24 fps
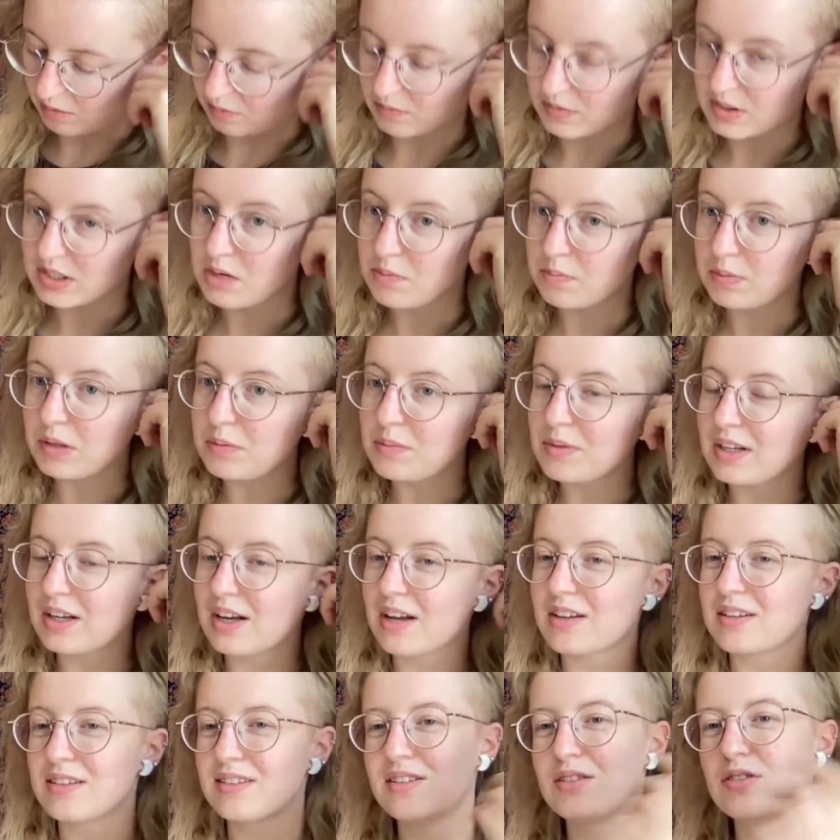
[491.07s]
Simply
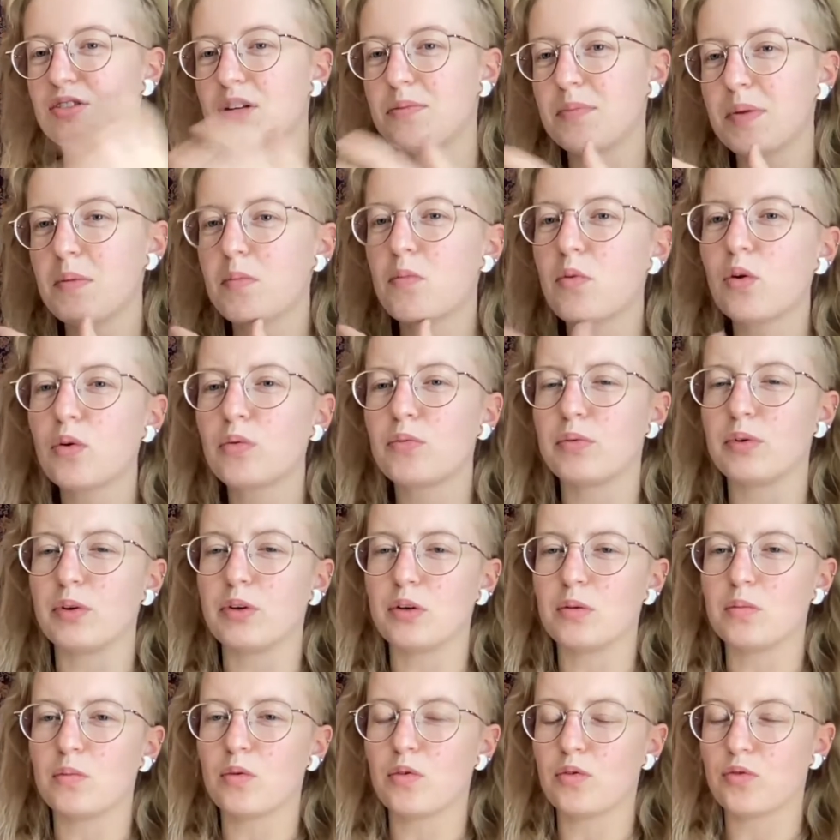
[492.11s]
because there's a bit more
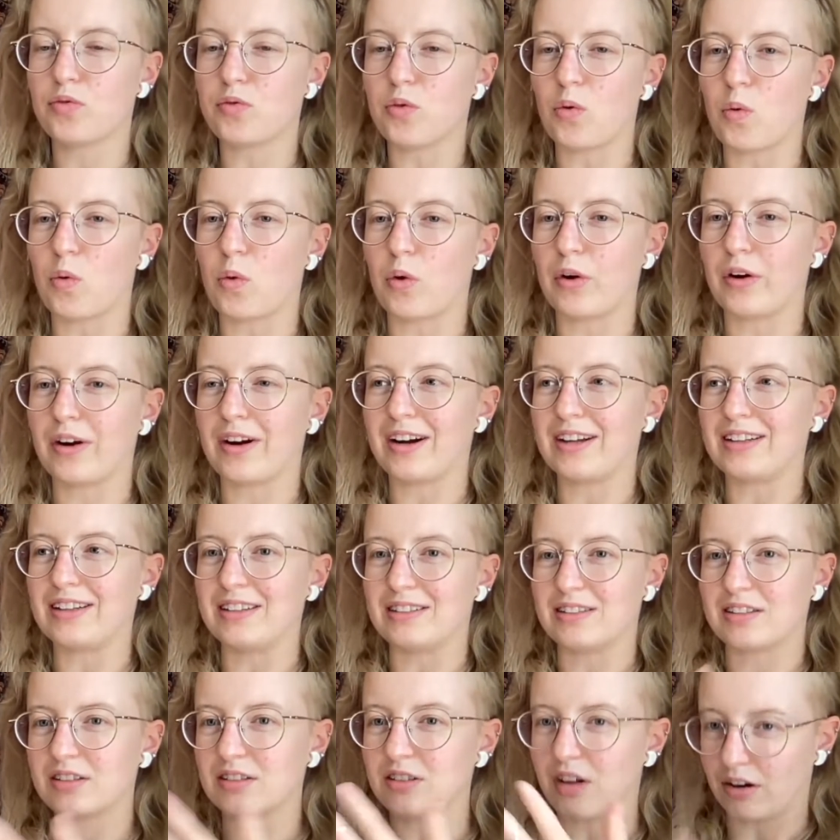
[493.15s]
room for a
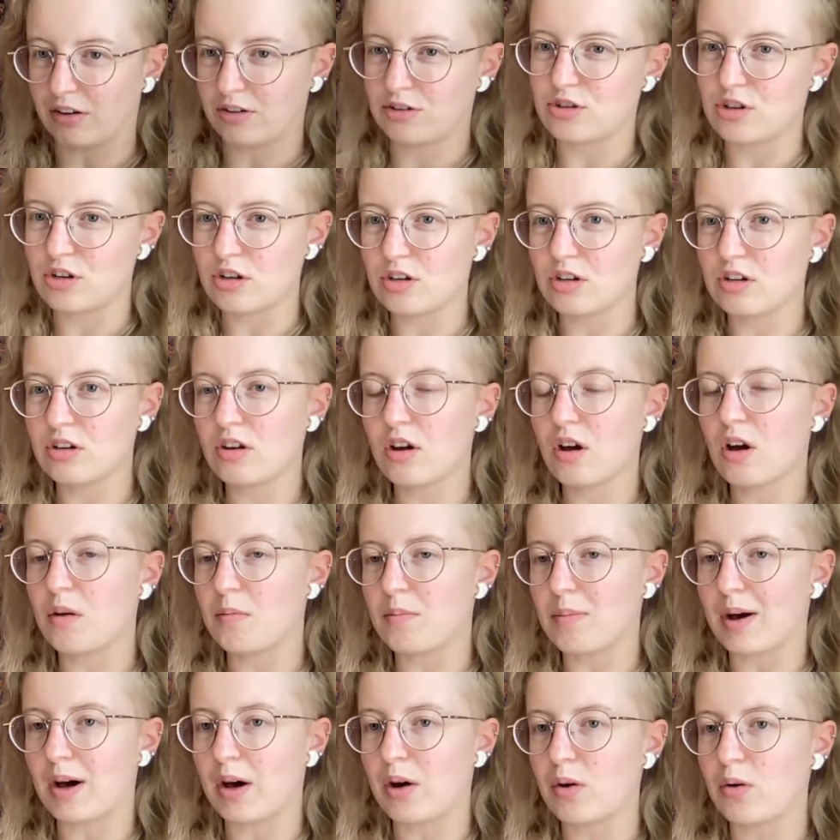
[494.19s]
discussion
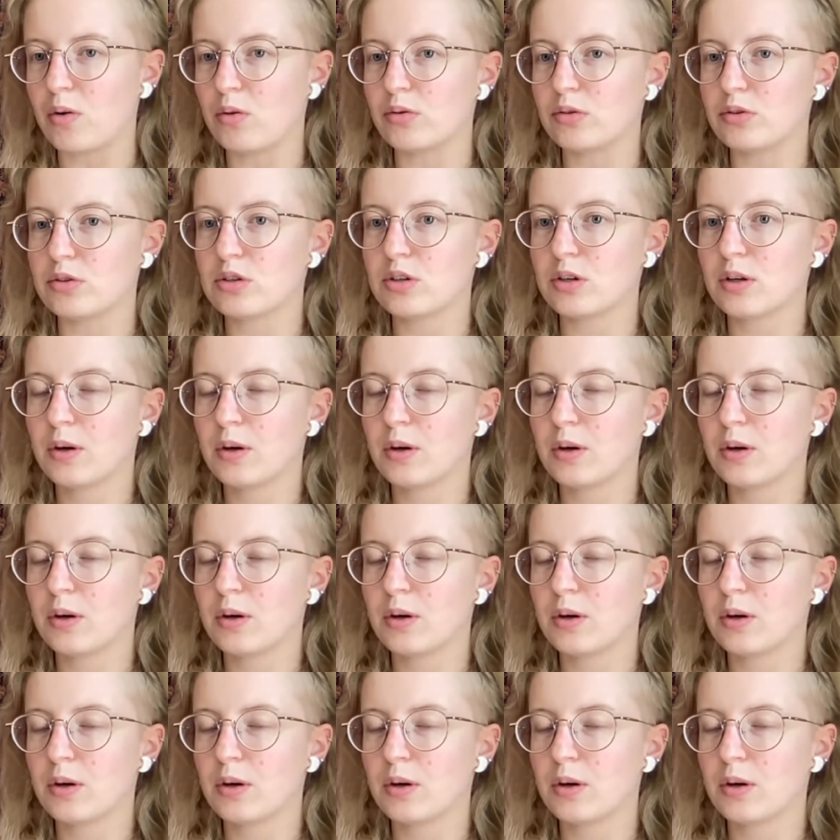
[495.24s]
about